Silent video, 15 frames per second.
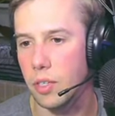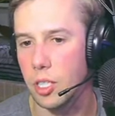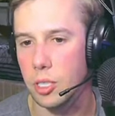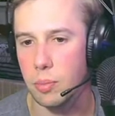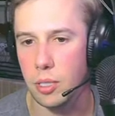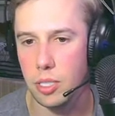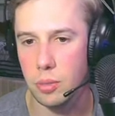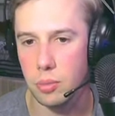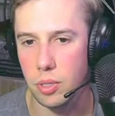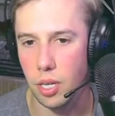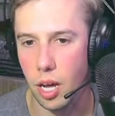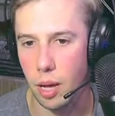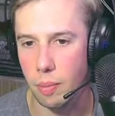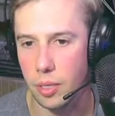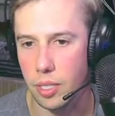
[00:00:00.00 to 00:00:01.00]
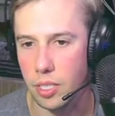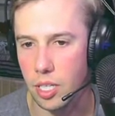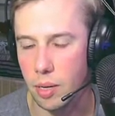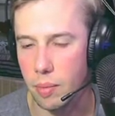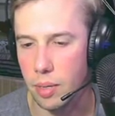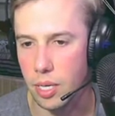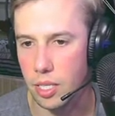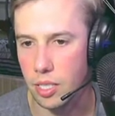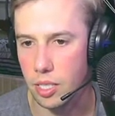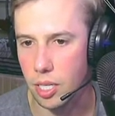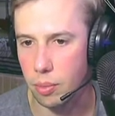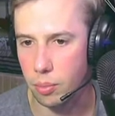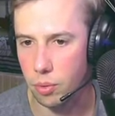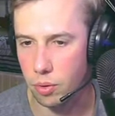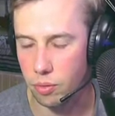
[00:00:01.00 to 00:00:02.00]
I spent some time examining a
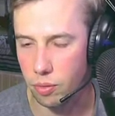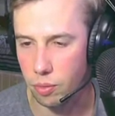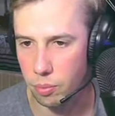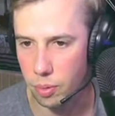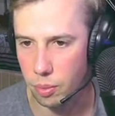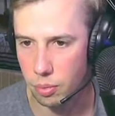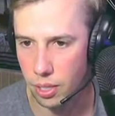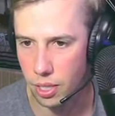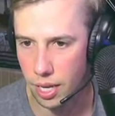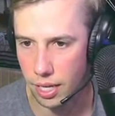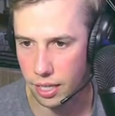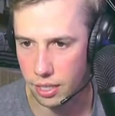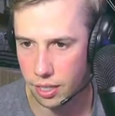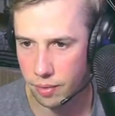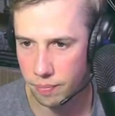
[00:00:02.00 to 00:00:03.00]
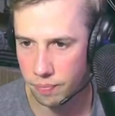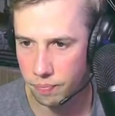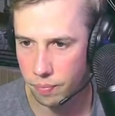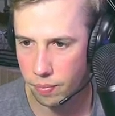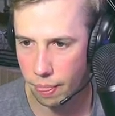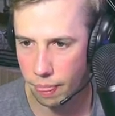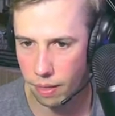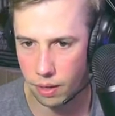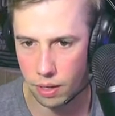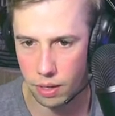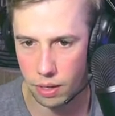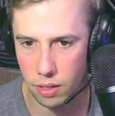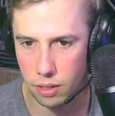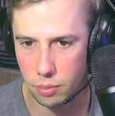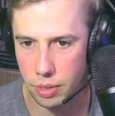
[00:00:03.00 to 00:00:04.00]
sample from the plant. It
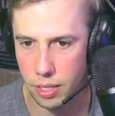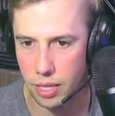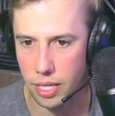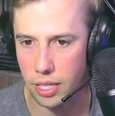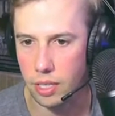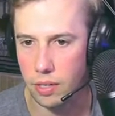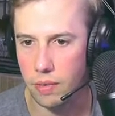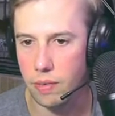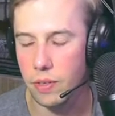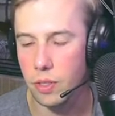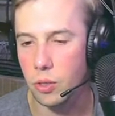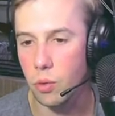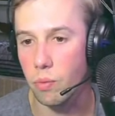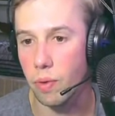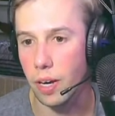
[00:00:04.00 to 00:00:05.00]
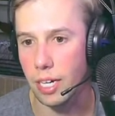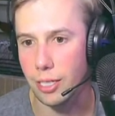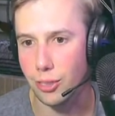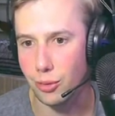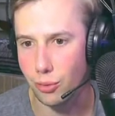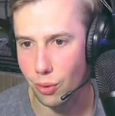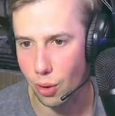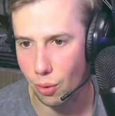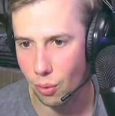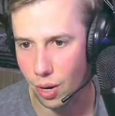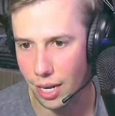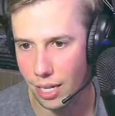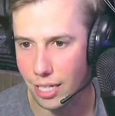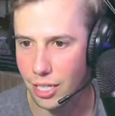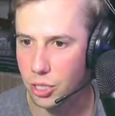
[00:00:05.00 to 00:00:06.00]
occurred to me that the individual vines grow
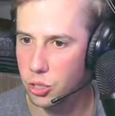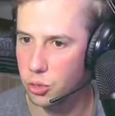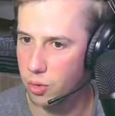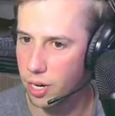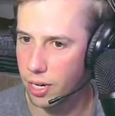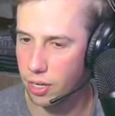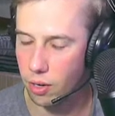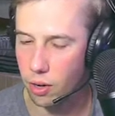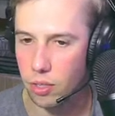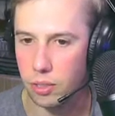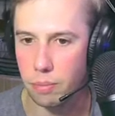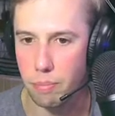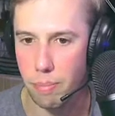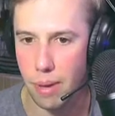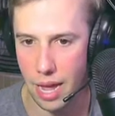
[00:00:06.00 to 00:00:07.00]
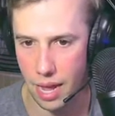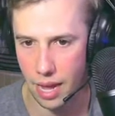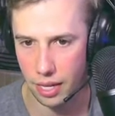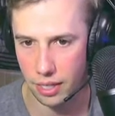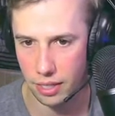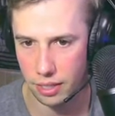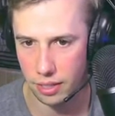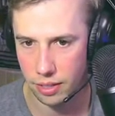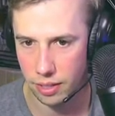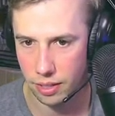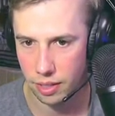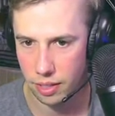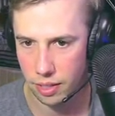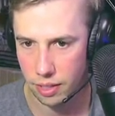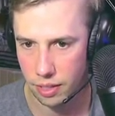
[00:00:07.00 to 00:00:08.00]
and they shrink on demand.
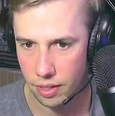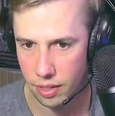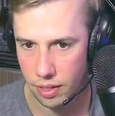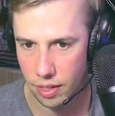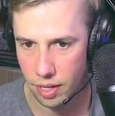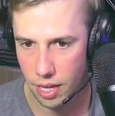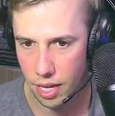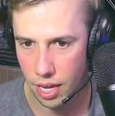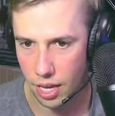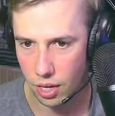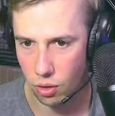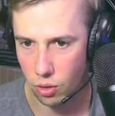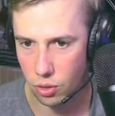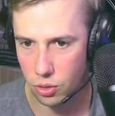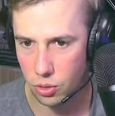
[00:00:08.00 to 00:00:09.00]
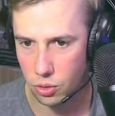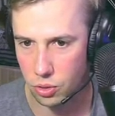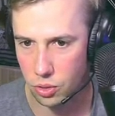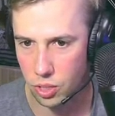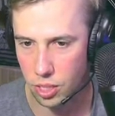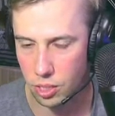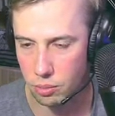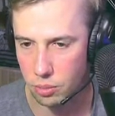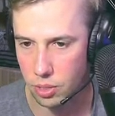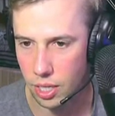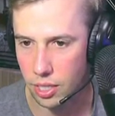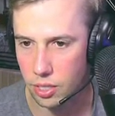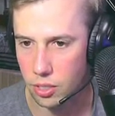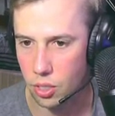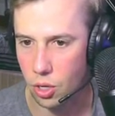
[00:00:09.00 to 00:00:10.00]
It also seems
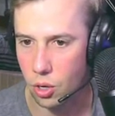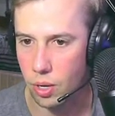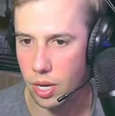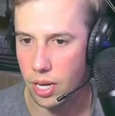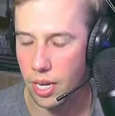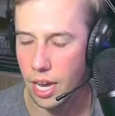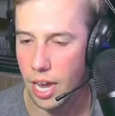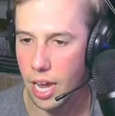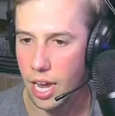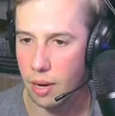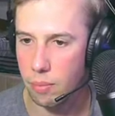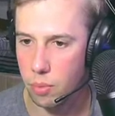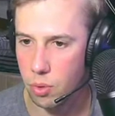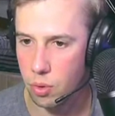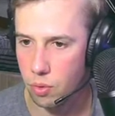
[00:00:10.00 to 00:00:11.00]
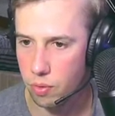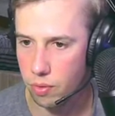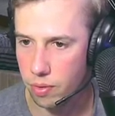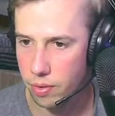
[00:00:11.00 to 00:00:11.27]
as though it can move,